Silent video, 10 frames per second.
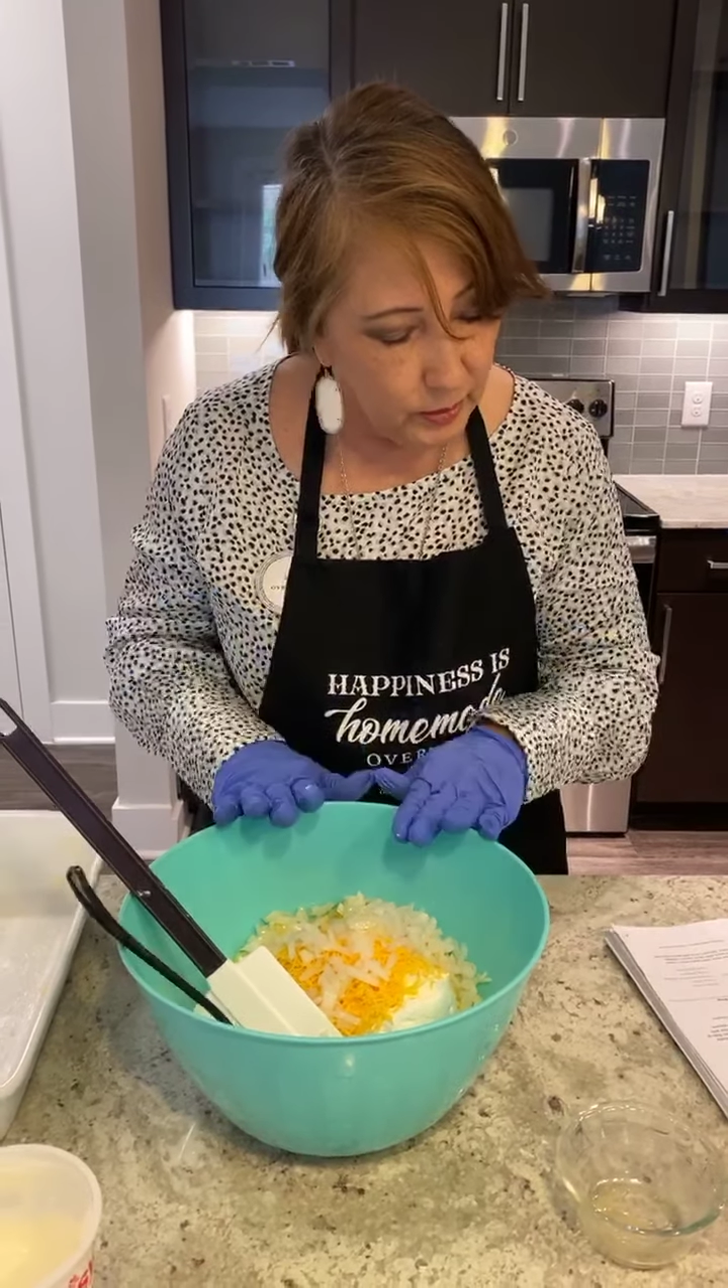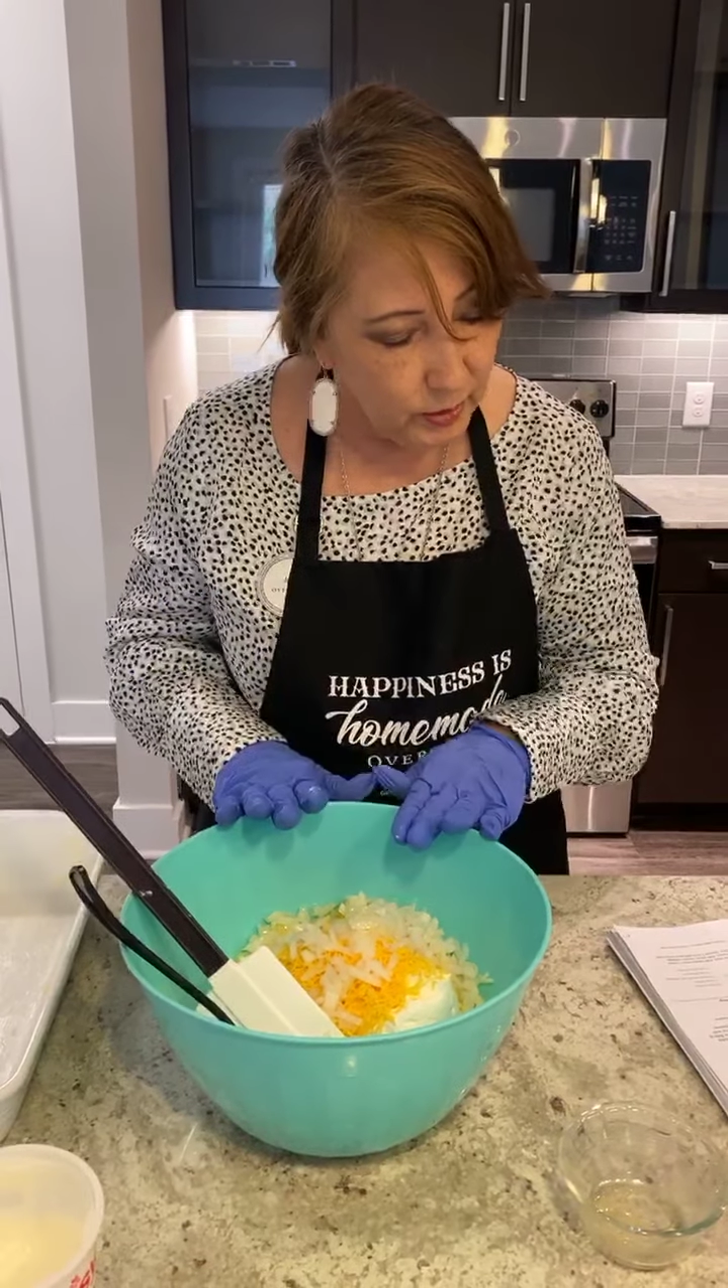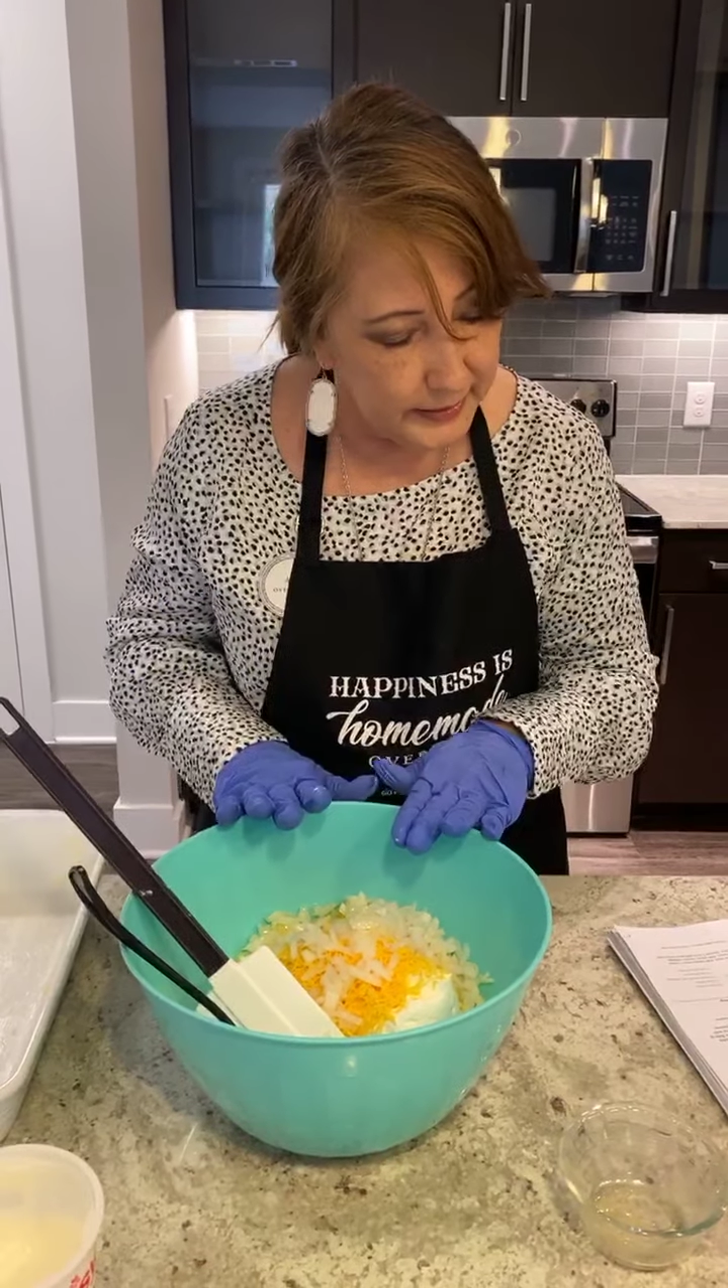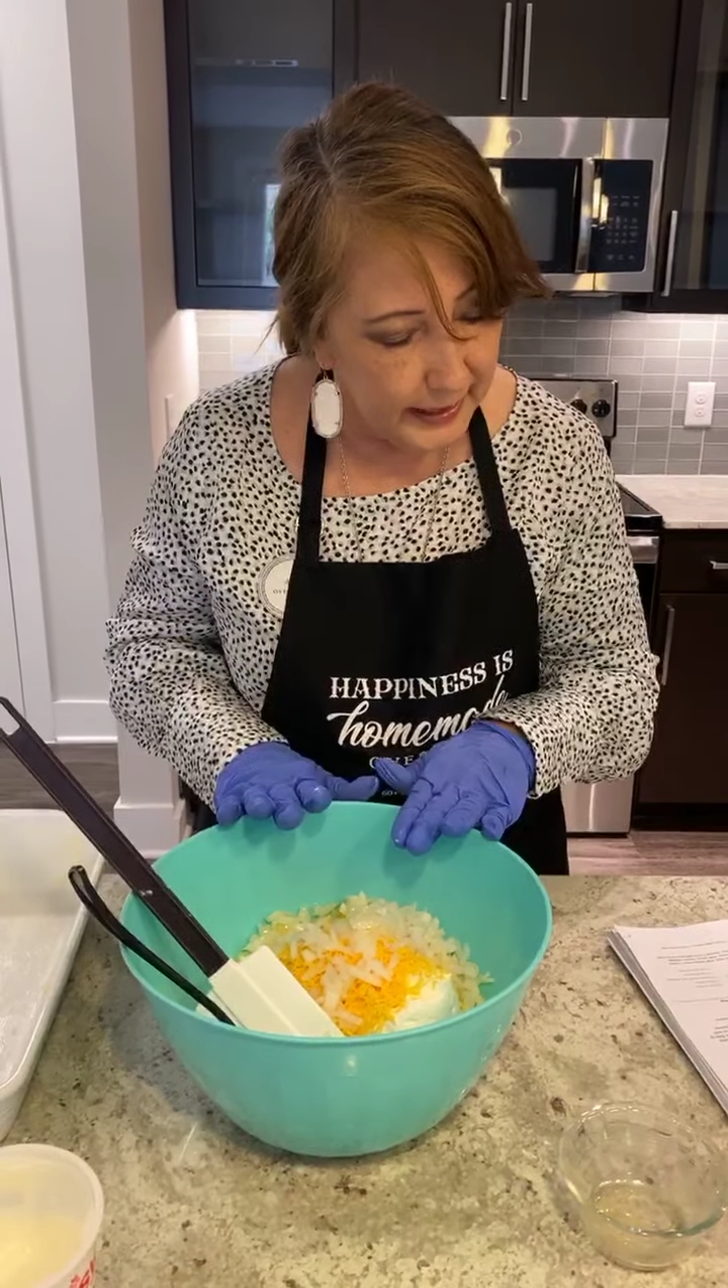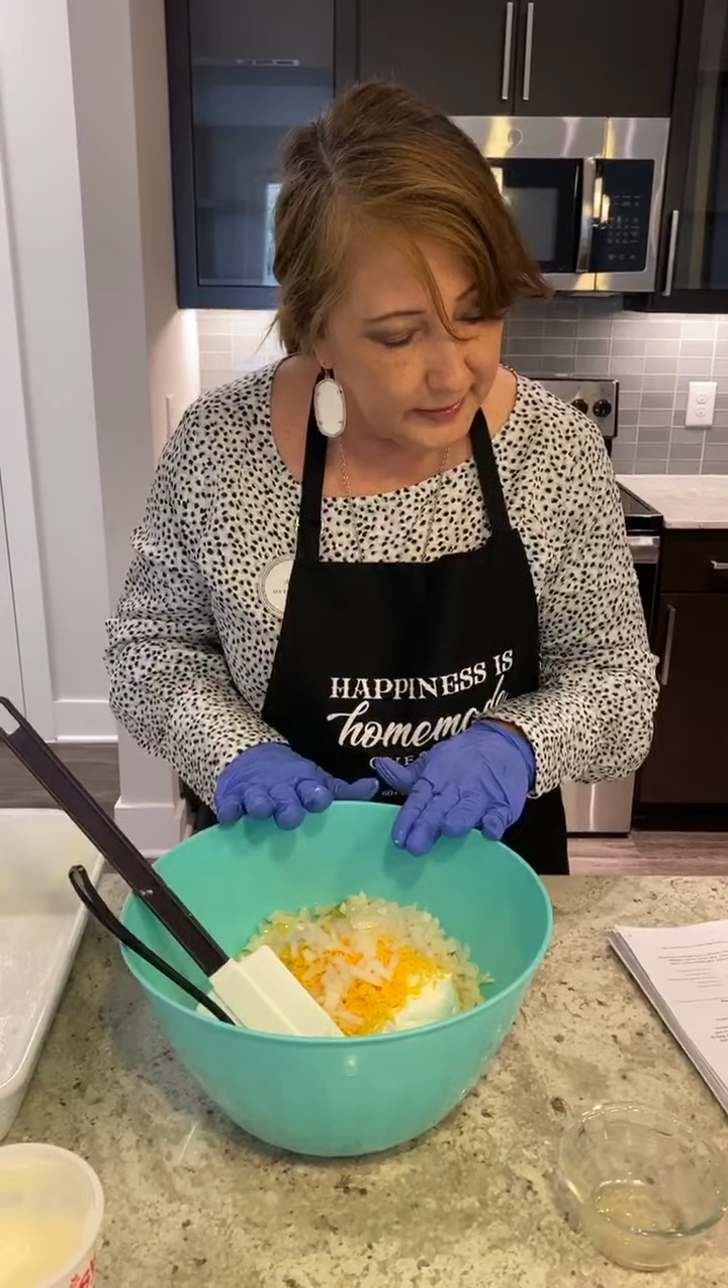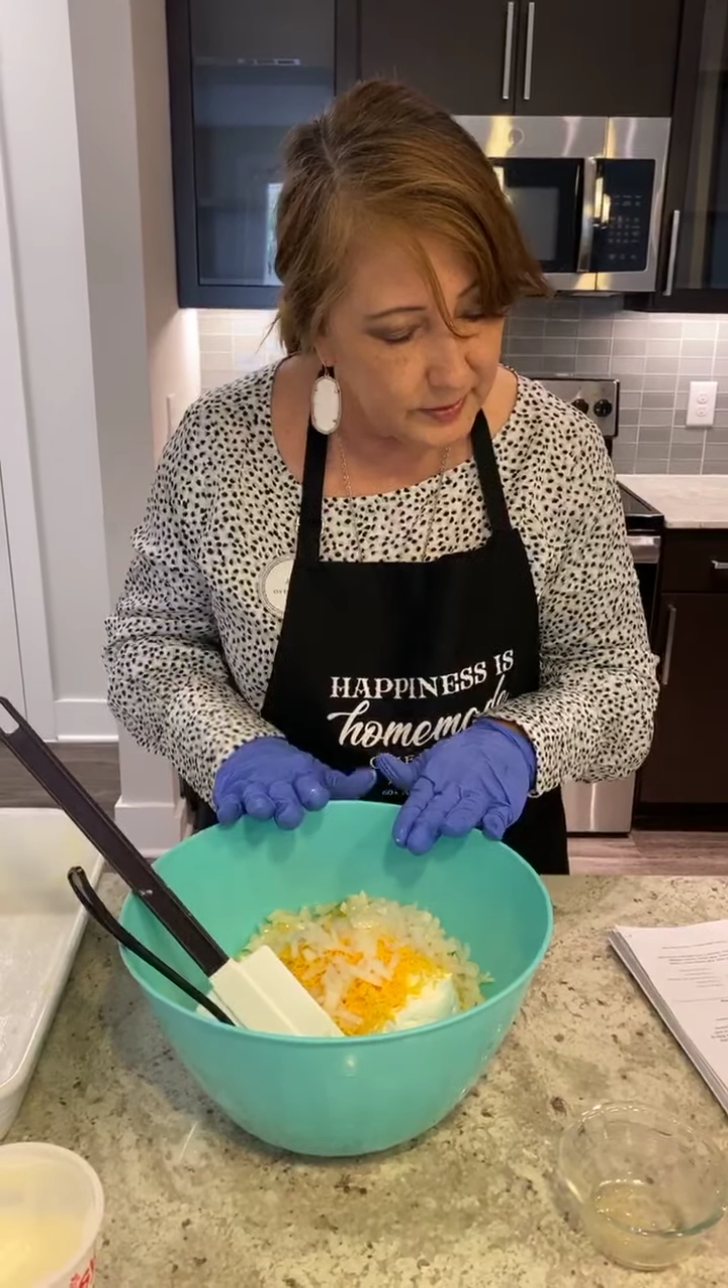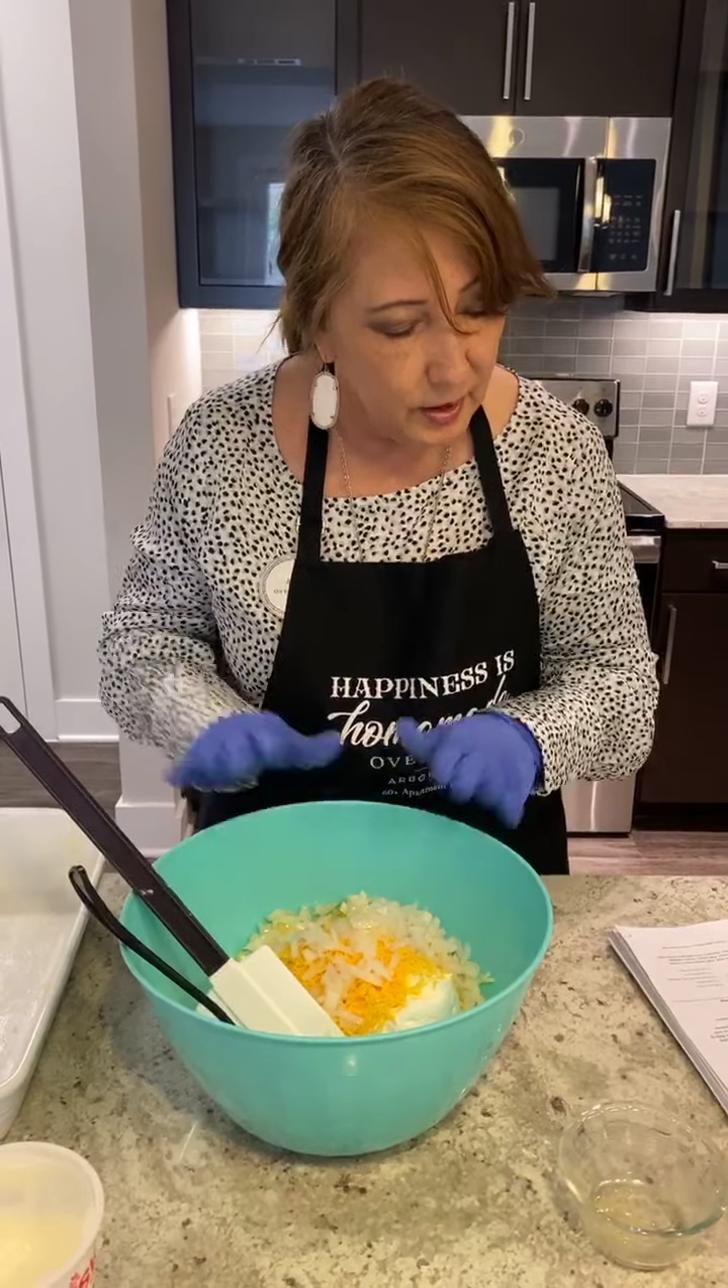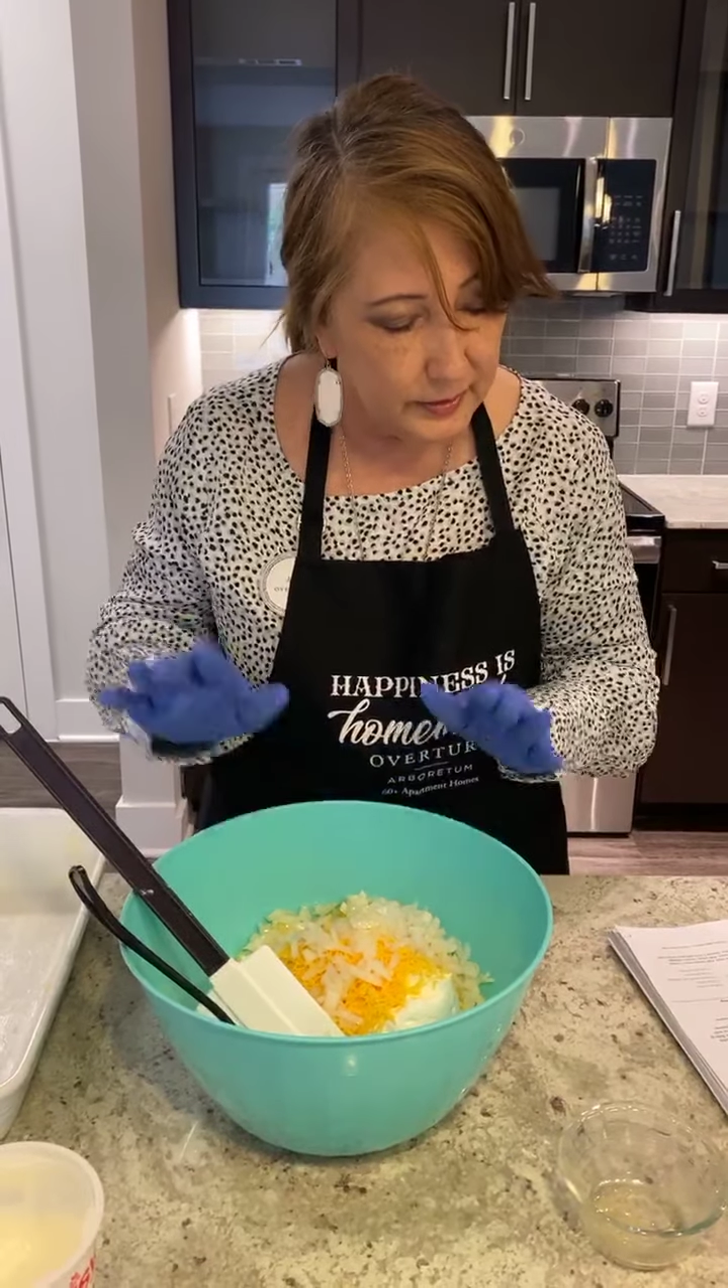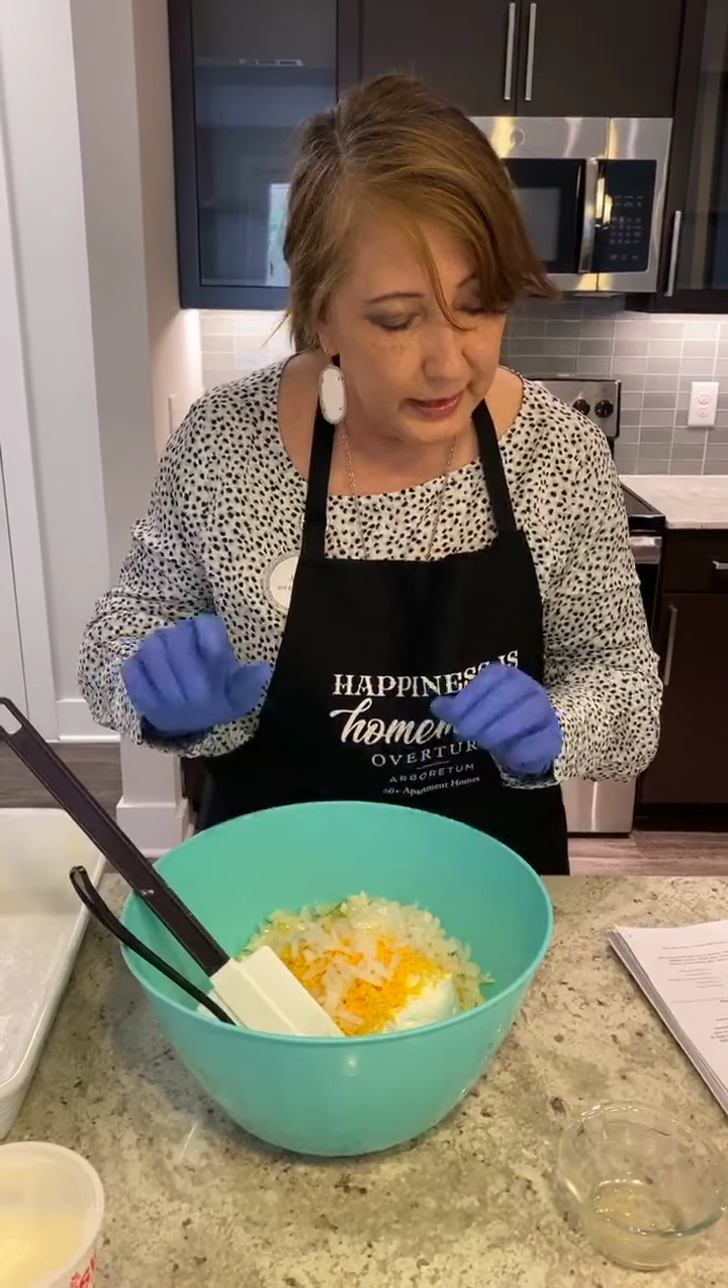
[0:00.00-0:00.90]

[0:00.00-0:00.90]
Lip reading: already has salt.